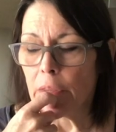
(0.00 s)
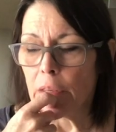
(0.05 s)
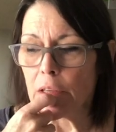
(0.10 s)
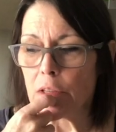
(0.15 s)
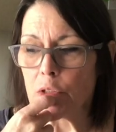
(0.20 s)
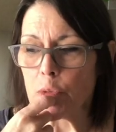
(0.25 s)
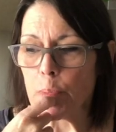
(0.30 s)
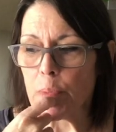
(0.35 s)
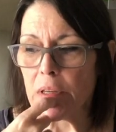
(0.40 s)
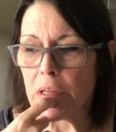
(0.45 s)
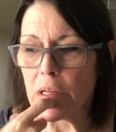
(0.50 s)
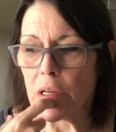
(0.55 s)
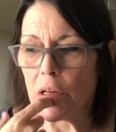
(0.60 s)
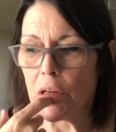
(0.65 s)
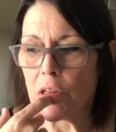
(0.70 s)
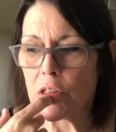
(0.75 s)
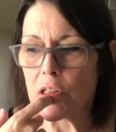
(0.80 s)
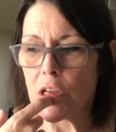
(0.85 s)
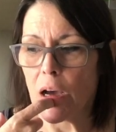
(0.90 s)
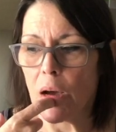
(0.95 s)
is
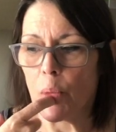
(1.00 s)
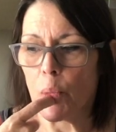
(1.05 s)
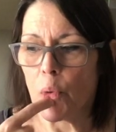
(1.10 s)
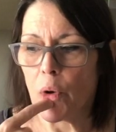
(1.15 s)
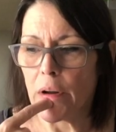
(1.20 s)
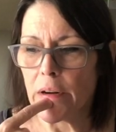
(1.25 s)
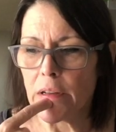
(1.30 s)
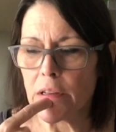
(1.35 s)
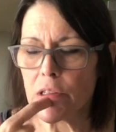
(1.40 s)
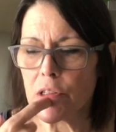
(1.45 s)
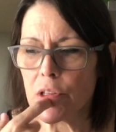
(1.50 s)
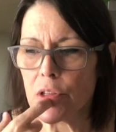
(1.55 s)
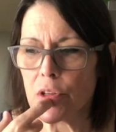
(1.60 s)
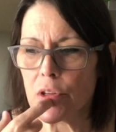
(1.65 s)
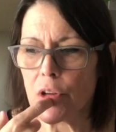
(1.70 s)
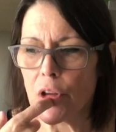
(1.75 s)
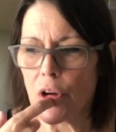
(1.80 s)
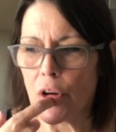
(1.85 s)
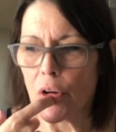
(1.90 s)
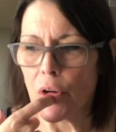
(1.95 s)
because I wanted to
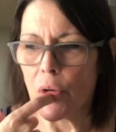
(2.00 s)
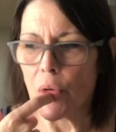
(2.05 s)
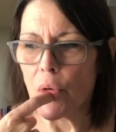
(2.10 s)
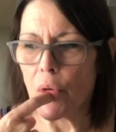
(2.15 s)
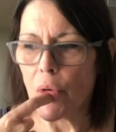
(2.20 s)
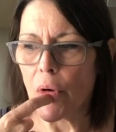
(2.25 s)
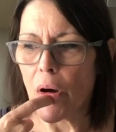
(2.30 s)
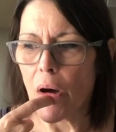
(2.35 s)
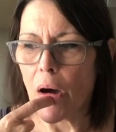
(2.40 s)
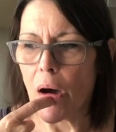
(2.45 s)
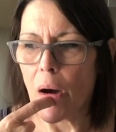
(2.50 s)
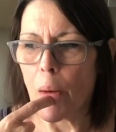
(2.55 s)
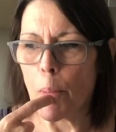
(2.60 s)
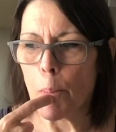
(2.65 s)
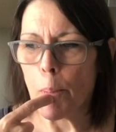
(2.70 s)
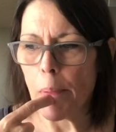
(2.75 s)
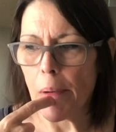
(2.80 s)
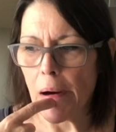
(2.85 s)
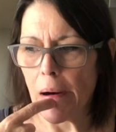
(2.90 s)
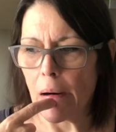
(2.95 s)
know
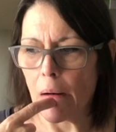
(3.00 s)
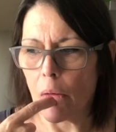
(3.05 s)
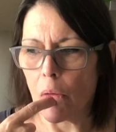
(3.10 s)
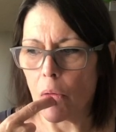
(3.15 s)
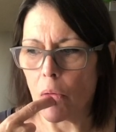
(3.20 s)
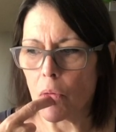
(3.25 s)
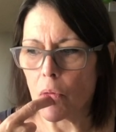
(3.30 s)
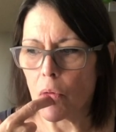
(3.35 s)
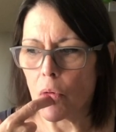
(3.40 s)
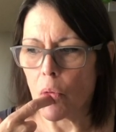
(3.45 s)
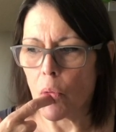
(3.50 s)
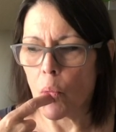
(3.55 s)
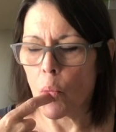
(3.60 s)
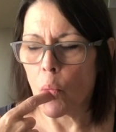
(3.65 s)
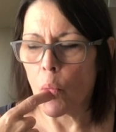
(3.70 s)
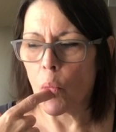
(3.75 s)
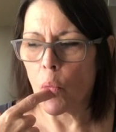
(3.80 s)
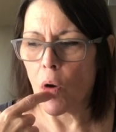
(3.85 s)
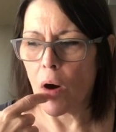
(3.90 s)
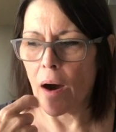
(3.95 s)
about
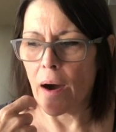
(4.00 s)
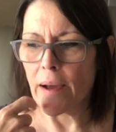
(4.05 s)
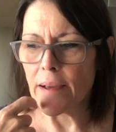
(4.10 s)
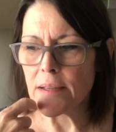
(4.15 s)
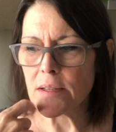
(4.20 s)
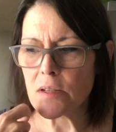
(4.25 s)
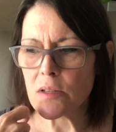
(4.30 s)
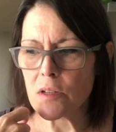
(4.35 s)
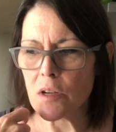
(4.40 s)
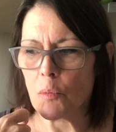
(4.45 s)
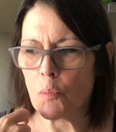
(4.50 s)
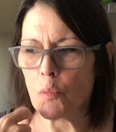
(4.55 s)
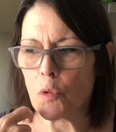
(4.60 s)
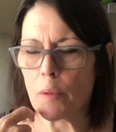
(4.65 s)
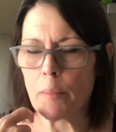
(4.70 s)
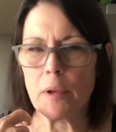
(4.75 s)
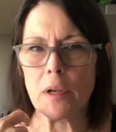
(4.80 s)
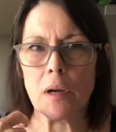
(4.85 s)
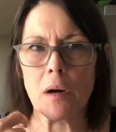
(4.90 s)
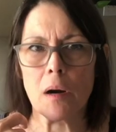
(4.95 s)
why some
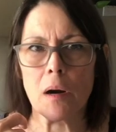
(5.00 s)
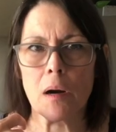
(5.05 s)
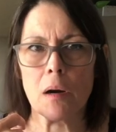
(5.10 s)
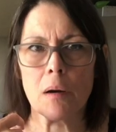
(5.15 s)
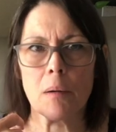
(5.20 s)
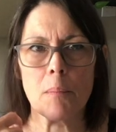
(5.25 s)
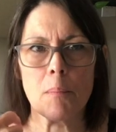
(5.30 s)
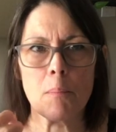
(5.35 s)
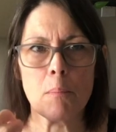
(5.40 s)
women are